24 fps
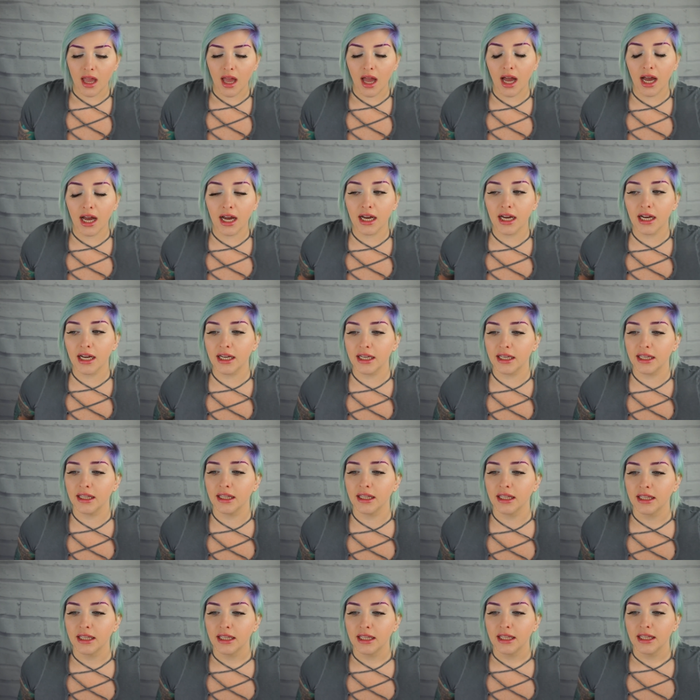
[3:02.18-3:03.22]

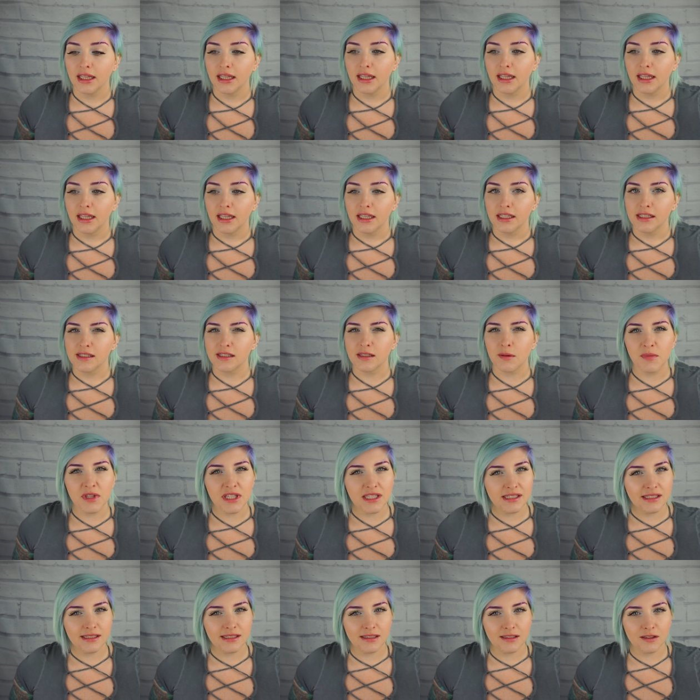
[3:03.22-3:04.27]
Some of
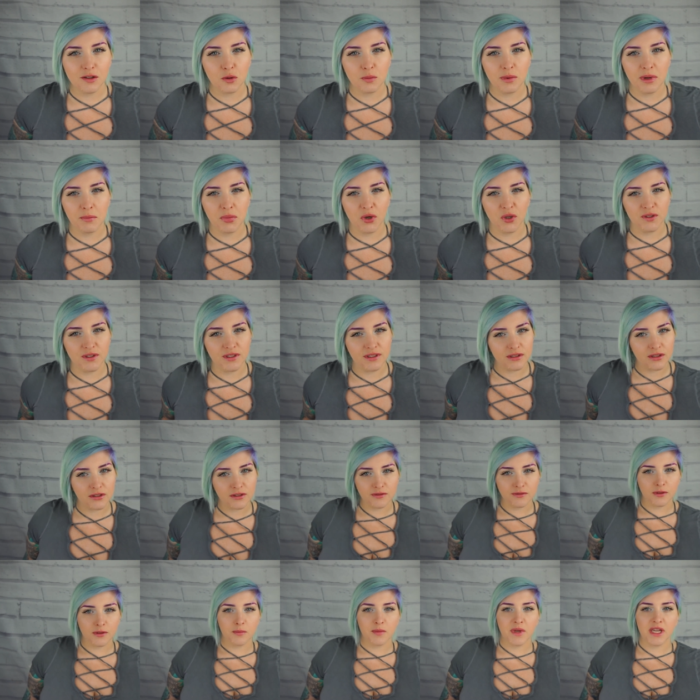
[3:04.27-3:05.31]
this is a little bit personal
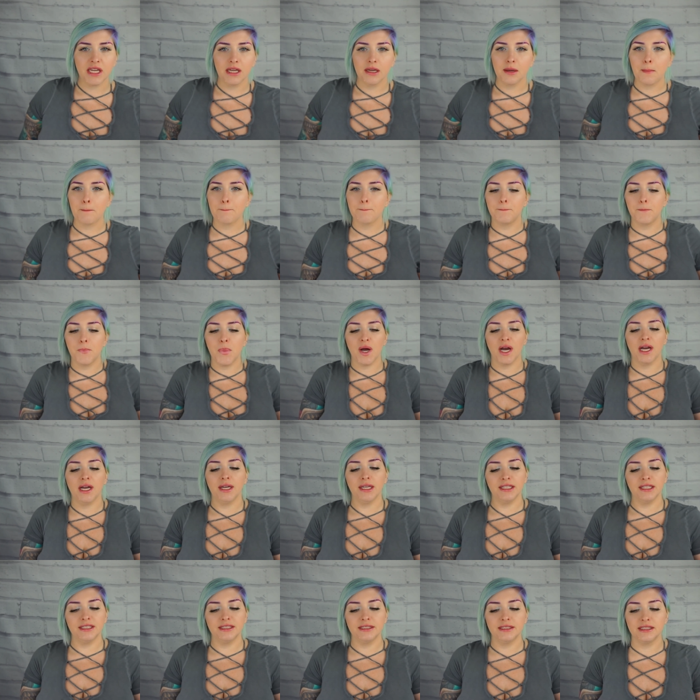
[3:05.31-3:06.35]
for me,
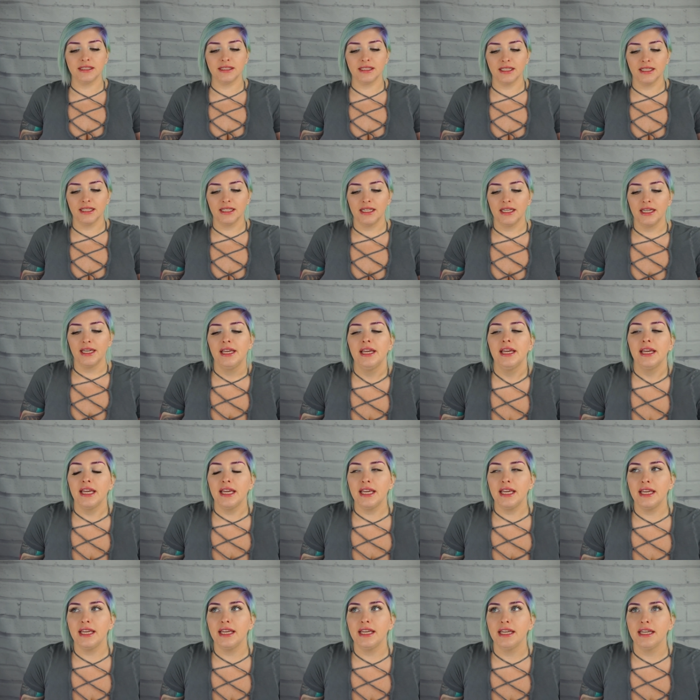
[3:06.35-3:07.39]
but
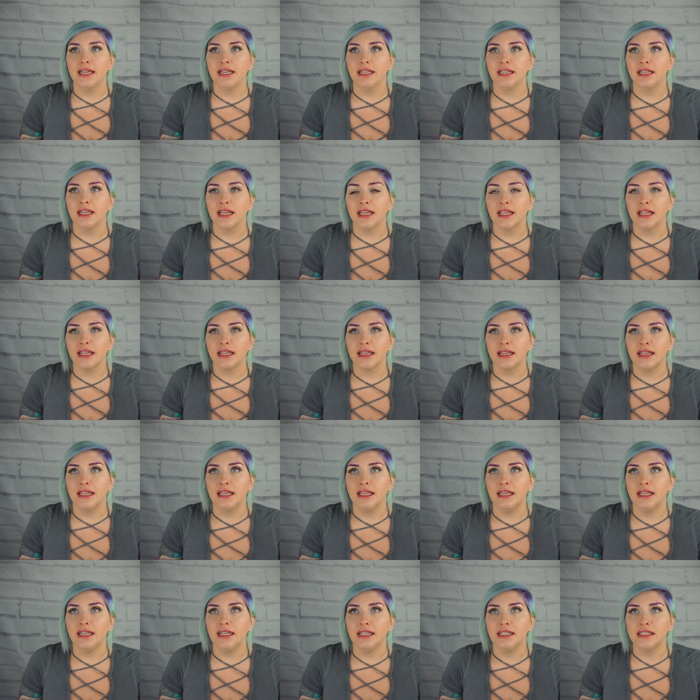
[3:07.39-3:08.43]
in
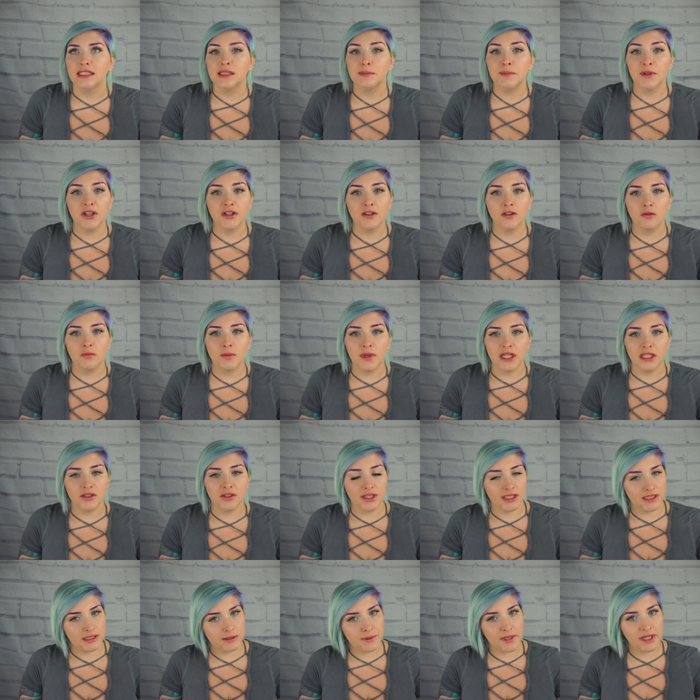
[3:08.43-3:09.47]
the spirit of being
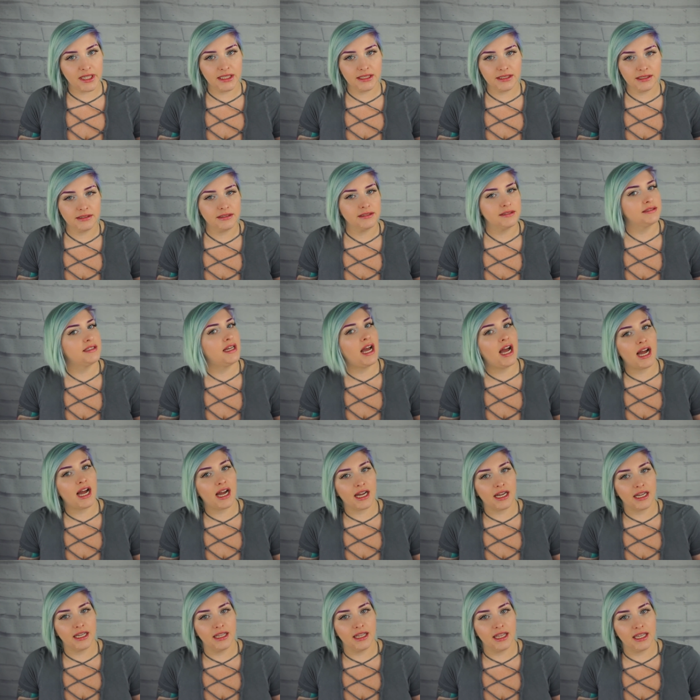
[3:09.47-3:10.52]
transparent,
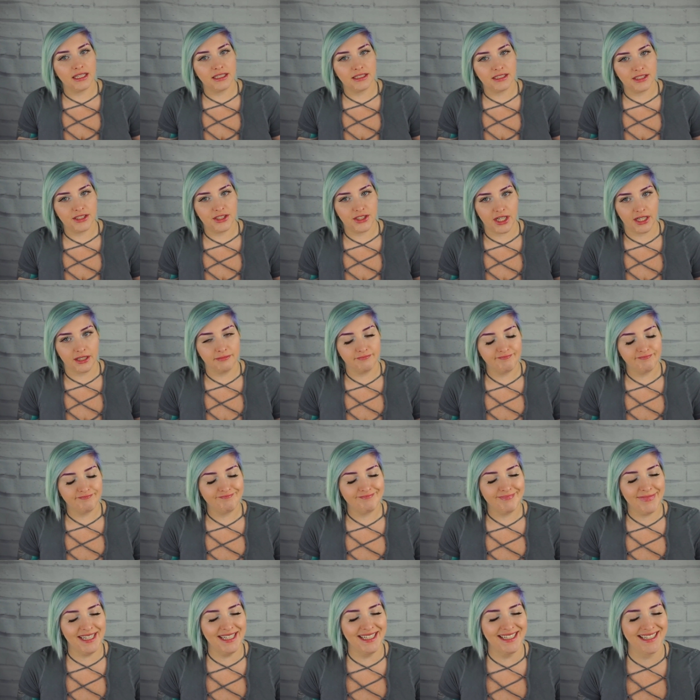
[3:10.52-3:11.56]
I like to share.
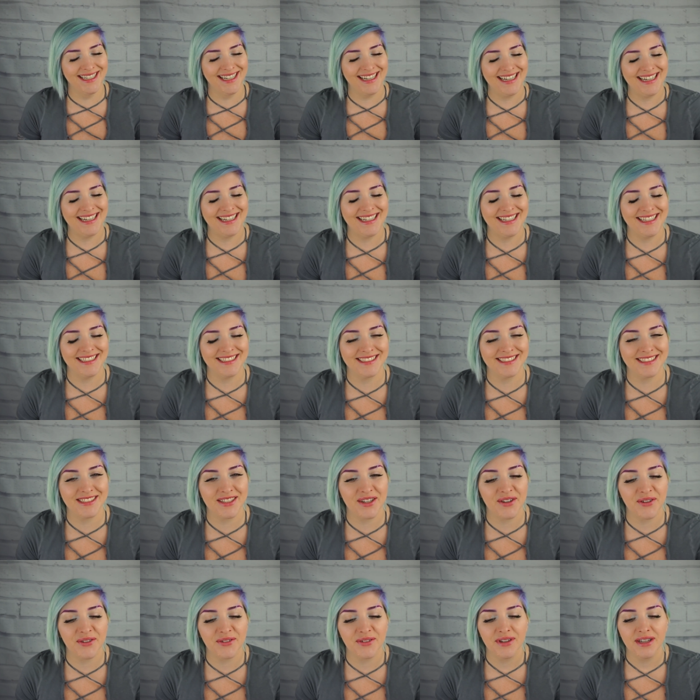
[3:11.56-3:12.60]

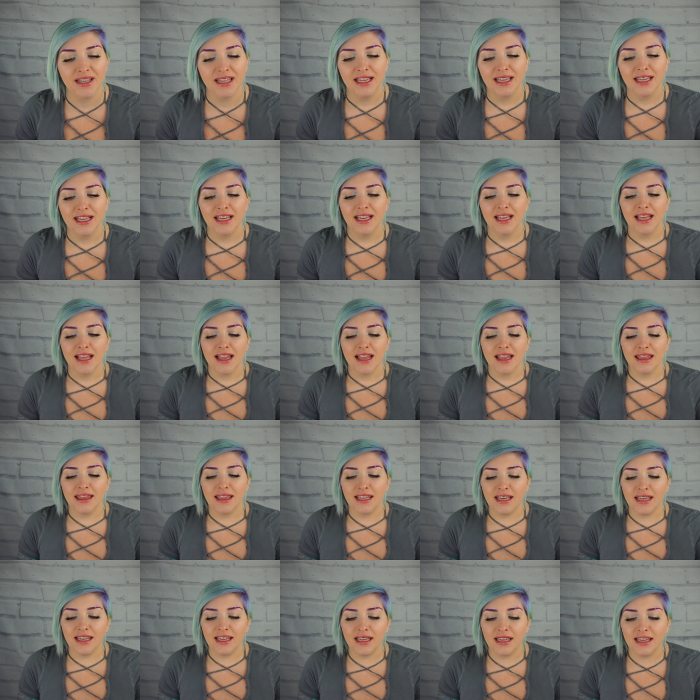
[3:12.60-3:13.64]
So
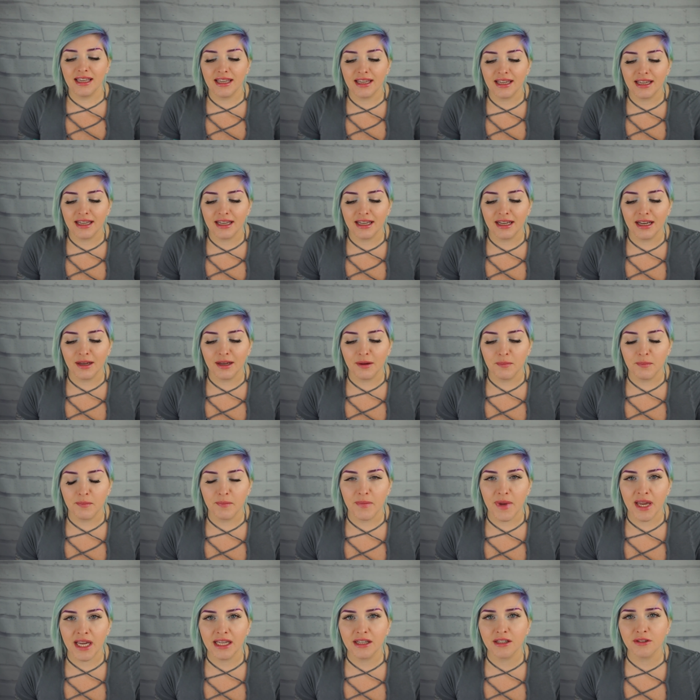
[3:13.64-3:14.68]
the
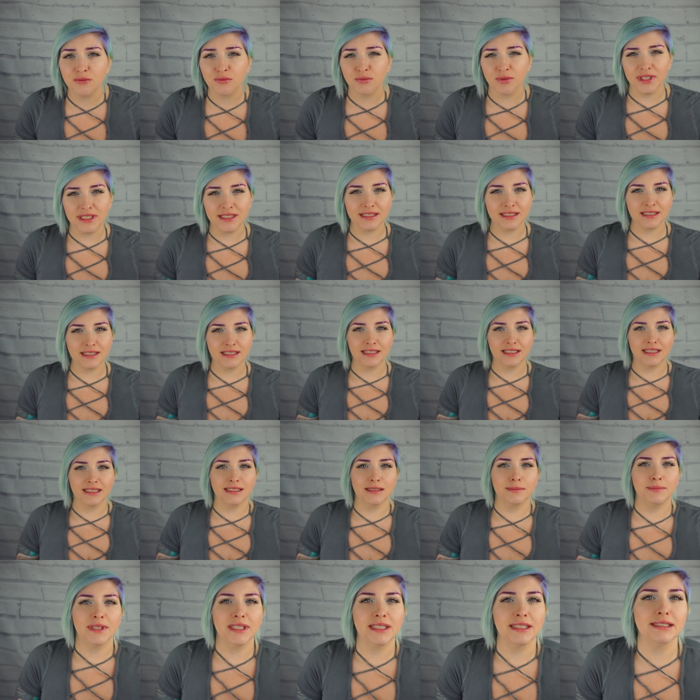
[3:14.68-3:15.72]
main reason
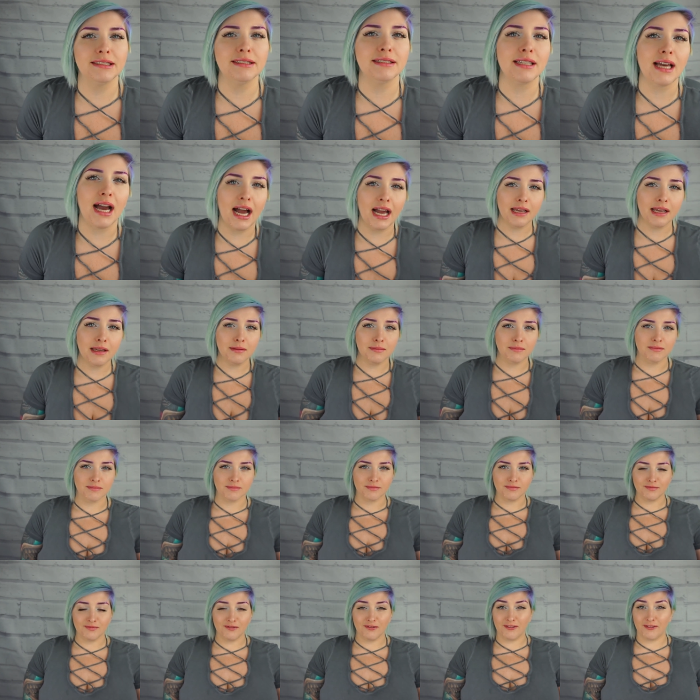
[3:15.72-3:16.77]
is because I am
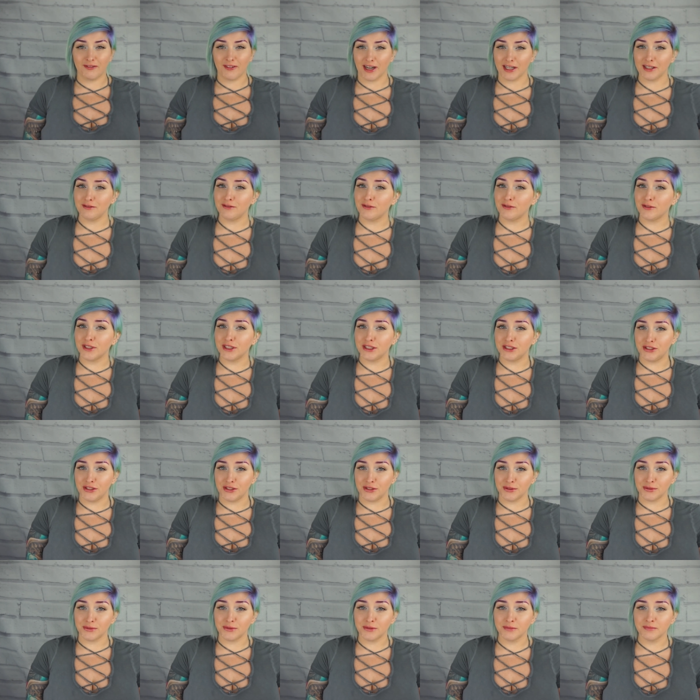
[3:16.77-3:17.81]

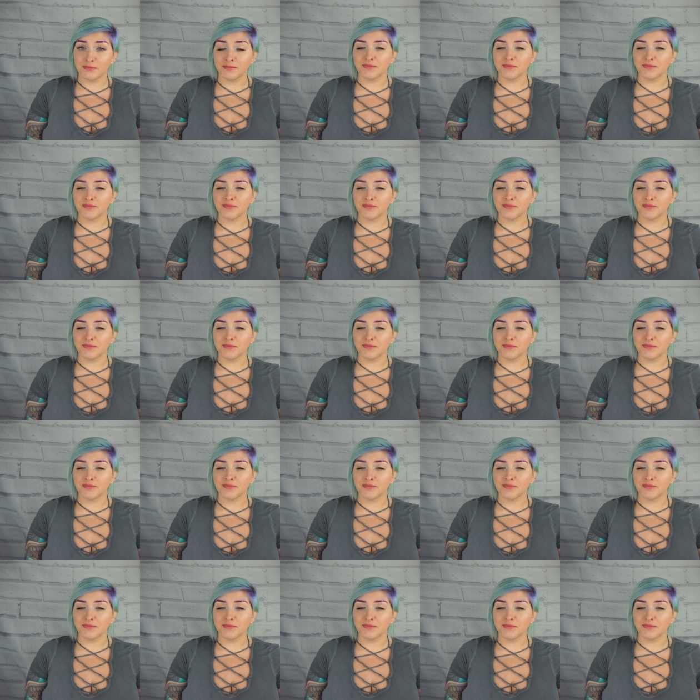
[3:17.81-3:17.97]
5'2",